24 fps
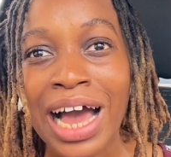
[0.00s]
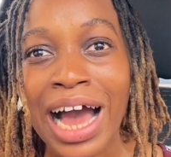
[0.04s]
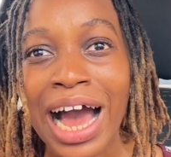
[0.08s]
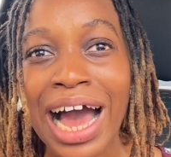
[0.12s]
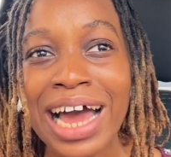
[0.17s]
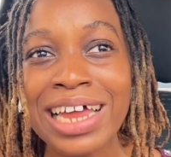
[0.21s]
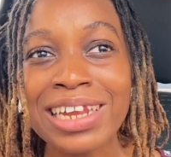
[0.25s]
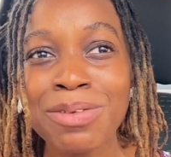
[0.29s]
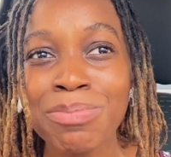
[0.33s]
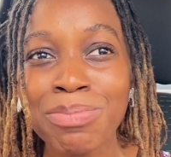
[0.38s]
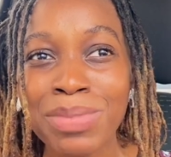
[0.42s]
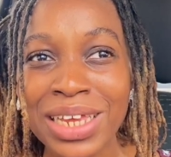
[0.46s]

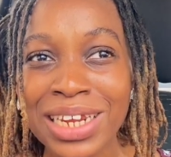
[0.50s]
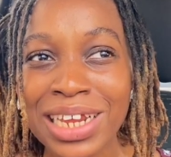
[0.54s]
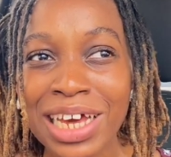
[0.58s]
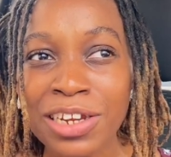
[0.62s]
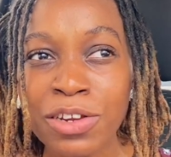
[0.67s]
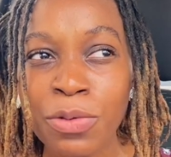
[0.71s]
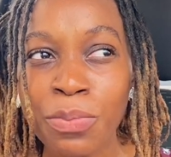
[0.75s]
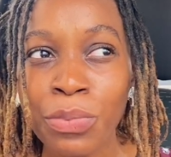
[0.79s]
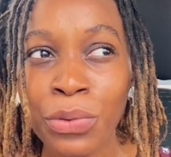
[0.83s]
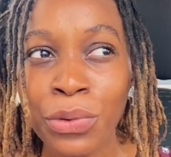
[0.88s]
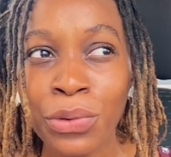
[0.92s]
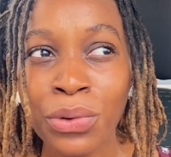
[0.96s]
And the meaner
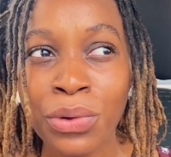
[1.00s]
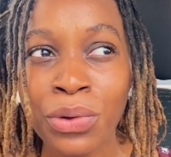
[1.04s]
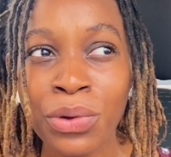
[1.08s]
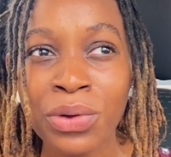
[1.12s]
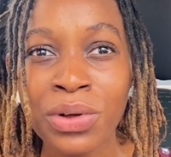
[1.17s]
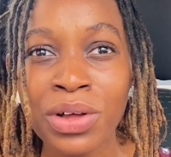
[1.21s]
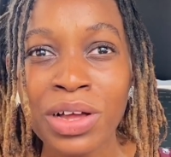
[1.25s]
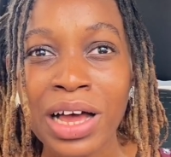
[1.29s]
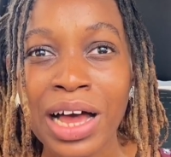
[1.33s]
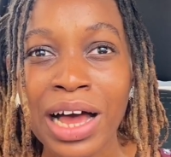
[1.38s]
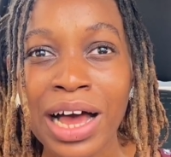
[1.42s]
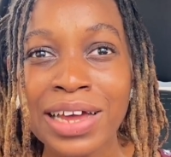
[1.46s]
the bull
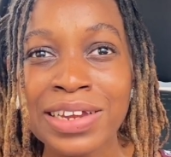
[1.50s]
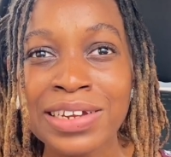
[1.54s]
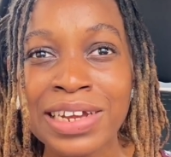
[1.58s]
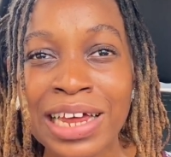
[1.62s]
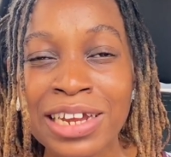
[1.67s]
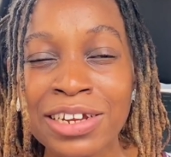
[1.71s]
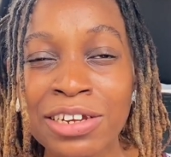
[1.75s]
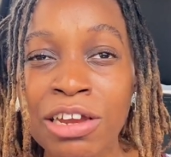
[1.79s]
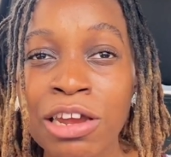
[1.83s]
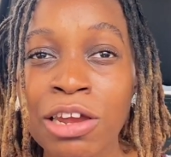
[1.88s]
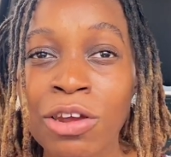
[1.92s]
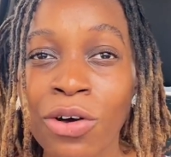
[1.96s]

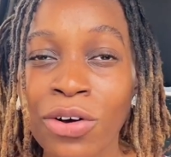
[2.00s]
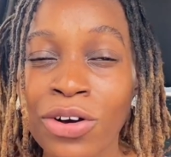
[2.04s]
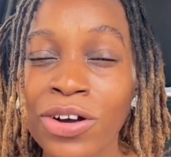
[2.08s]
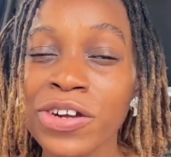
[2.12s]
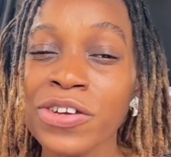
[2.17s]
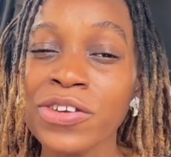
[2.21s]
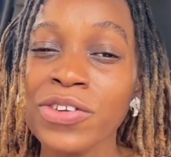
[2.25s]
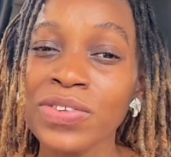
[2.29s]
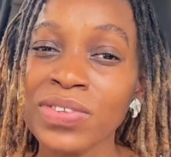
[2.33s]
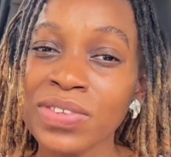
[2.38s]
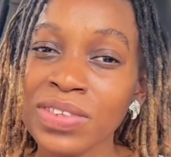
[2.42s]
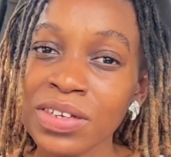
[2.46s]
and the longer
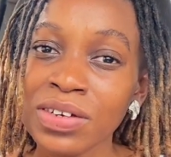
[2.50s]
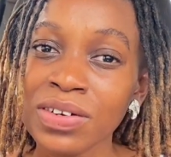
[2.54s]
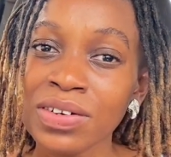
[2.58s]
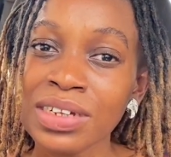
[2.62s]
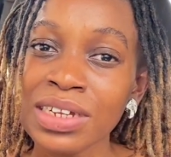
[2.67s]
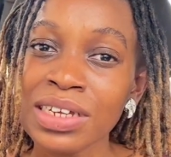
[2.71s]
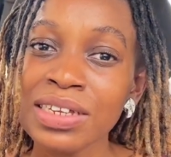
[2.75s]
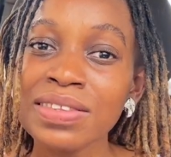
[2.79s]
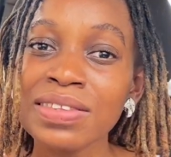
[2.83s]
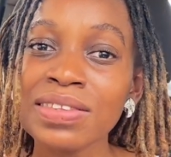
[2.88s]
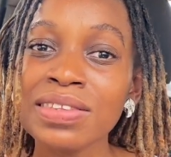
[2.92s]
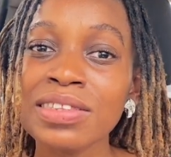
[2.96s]
you stay on
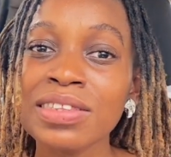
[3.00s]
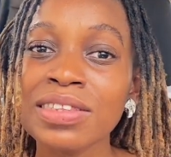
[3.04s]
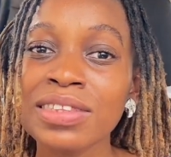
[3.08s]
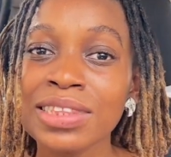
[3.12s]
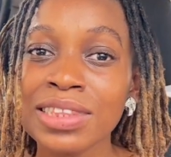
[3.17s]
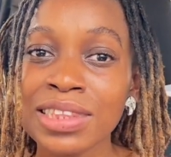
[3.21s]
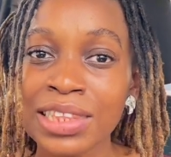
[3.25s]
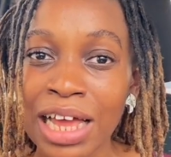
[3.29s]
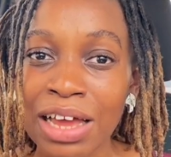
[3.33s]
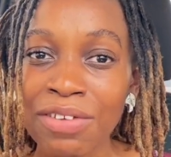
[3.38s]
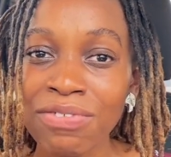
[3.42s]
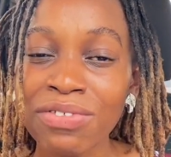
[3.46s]
it,
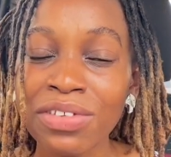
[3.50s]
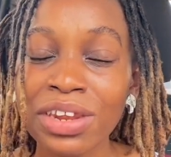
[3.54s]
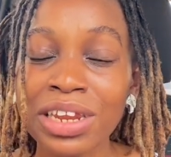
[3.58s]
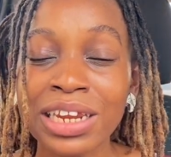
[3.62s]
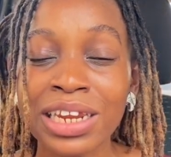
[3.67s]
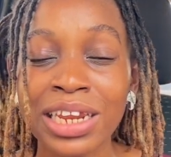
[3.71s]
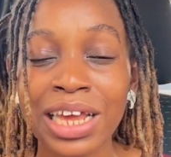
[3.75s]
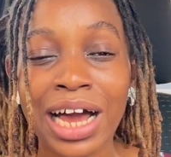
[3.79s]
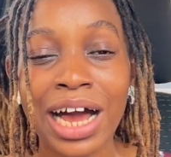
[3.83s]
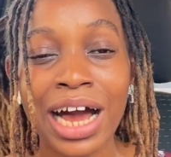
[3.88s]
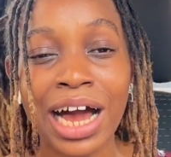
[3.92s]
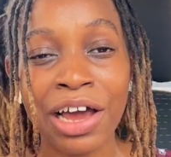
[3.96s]
definitely
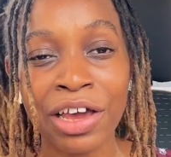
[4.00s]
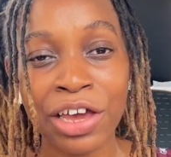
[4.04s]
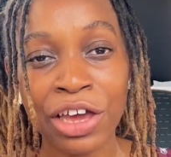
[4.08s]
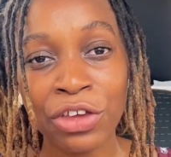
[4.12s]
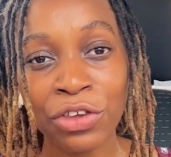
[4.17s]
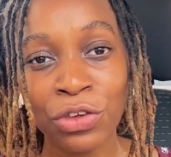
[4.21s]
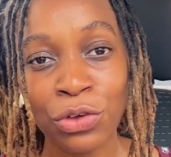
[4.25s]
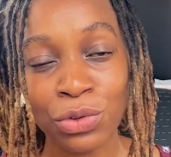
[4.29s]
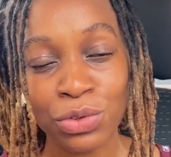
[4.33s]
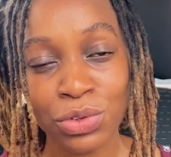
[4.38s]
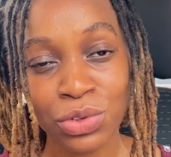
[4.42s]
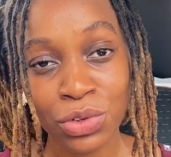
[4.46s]
the higher
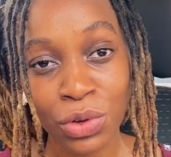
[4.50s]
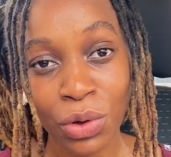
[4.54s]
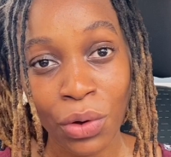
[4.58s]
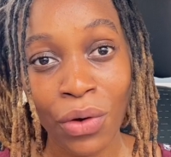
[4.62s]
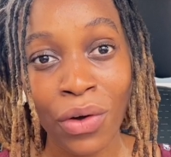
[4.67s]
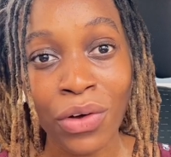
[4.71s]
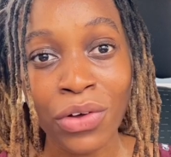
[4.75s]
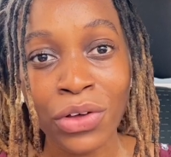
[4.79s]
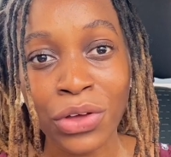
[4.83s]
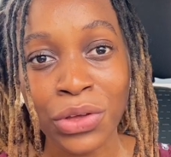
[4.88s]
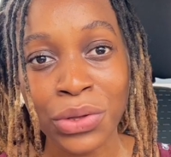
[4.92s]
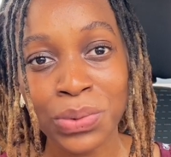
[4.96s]
your
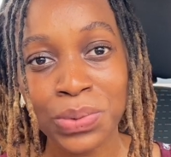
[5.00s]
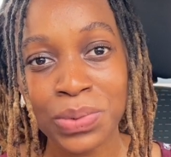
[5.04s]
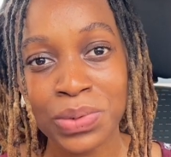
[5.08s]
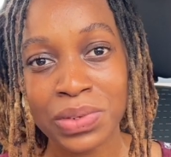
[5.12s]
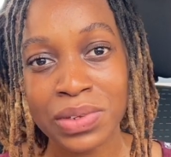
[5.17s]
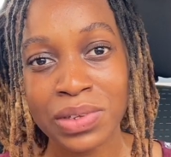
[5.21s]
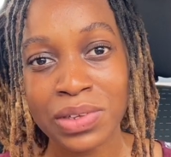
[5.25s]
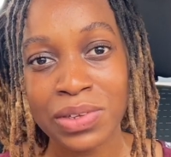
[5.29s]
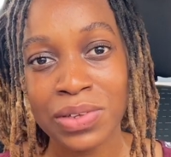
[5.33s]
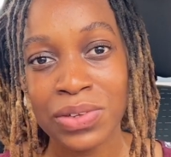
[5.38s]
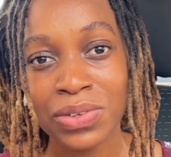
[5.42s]
score goes.